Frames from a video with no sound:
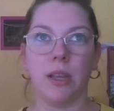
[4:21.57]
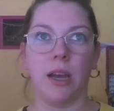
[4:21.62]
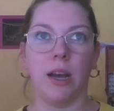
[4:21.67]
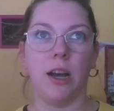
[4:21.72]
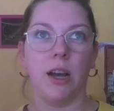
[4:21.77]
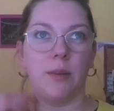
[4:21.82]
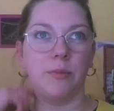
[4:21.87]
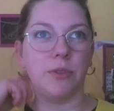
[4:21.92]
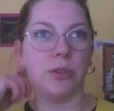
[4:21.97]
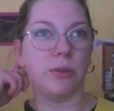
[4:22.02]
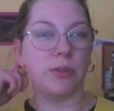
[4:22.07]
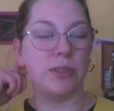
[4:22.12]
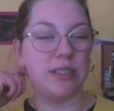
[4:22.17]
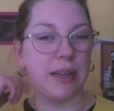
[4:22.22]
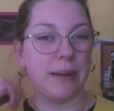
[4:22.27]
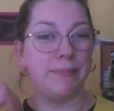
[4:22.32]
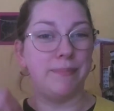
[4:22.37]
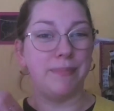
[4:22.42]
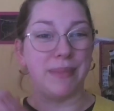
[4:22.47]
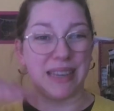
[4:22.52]
So
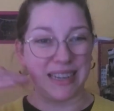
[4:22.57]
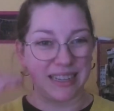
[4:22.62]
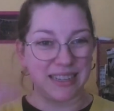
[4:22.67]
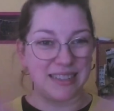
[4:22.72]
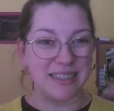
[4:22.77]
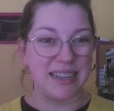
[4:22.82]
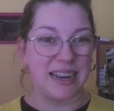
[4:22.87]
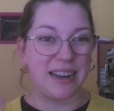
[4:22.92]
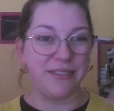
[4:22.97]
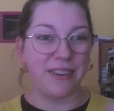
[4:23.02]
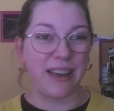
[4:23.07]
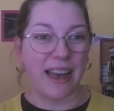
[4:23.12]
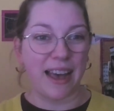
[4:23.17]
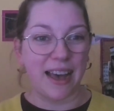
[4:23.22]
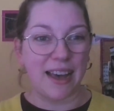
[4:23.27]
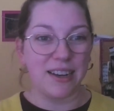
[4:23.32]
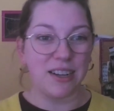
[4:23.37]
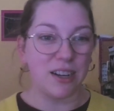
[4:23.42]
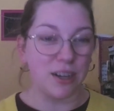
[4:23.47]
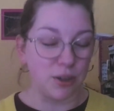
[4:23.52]
some meetings that I've
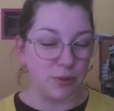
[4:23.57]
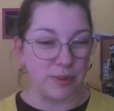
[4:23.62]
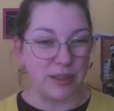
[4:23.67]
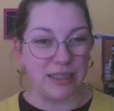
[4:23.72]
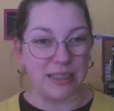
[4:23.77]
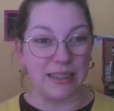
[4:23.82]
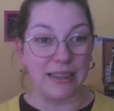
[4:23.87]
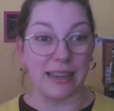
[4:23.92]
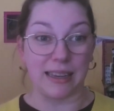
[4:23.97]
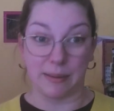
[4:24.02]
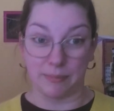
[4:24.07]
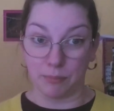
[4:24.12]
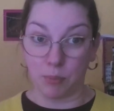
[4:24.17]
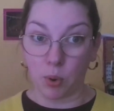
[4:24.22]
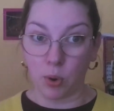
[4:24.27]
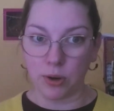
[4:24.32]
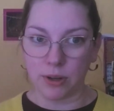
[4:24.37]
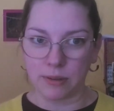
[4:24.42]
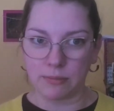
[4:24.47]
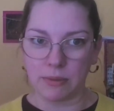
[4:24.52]
had are really like
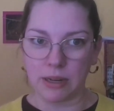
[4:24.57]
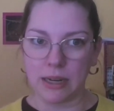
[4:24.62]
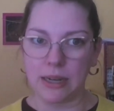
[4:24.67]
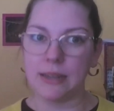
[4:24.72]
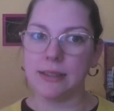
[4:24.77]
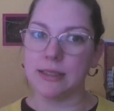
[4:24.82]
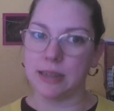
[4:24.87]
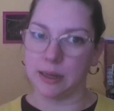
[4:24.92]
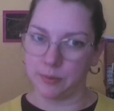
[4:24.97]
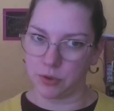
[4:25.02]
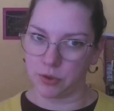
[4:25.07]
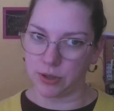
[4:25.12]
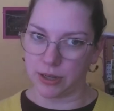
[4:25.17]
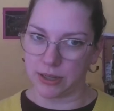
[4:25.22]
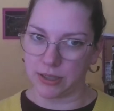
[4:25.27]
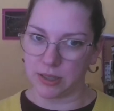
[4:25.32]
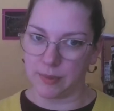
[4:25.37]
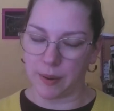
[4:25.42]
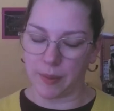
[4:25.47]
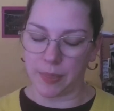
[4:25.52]
important meetings, and I'm
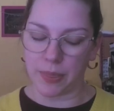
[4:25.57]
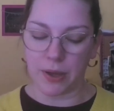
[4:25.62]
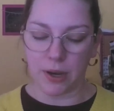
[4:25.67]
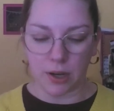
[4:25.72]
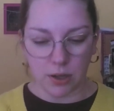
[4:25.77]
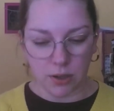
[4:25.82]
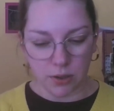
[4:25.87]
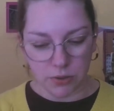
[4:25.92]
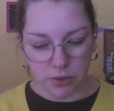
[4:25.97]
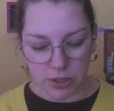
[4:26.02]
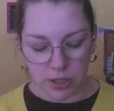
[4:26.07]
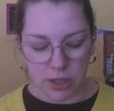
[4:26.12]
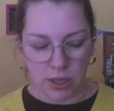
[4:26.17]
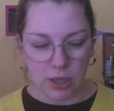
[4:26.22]
stressed about those.